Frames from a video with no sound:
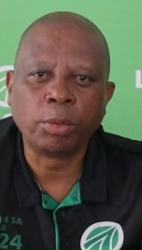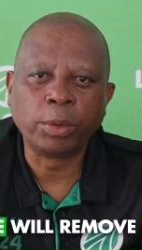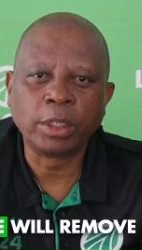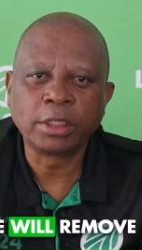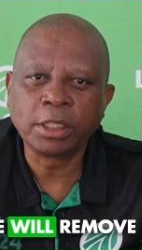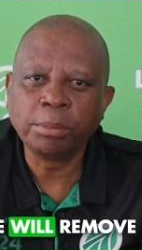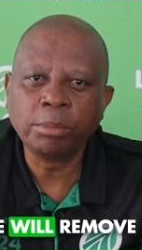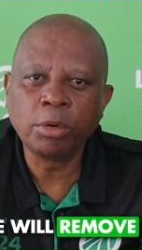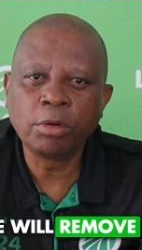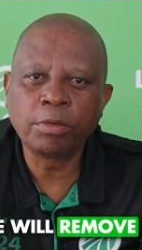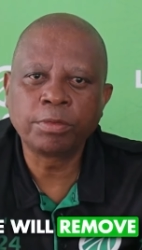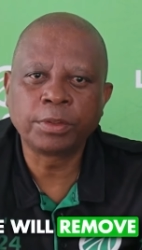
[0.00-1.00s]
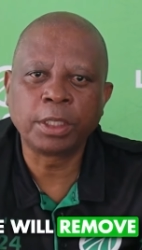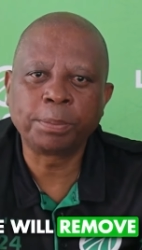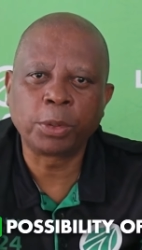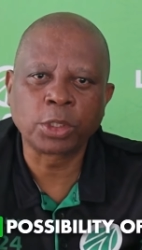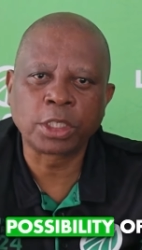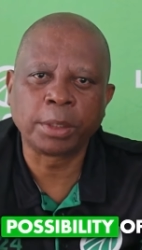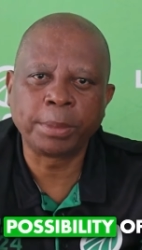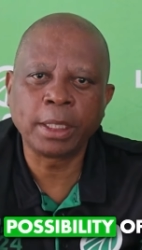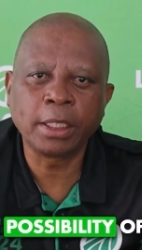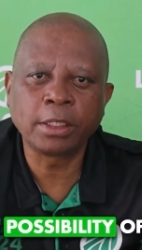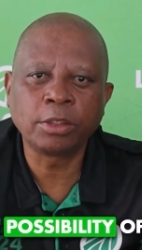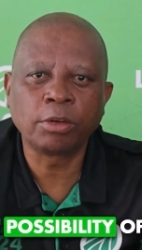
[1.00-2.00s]
We will remove the
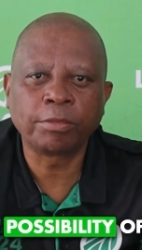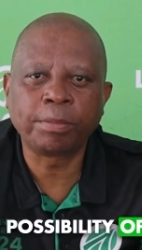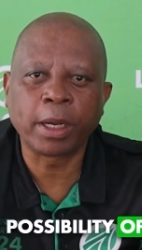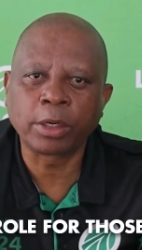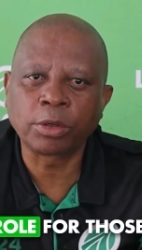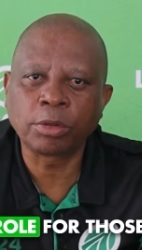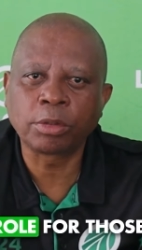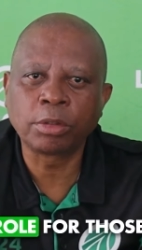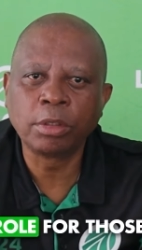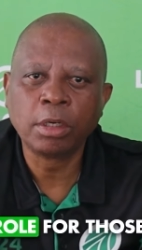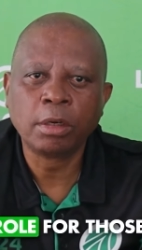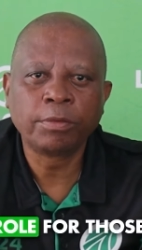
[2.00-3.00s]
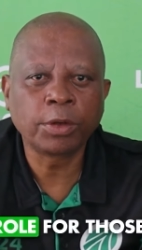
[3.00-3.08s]
possibility of parole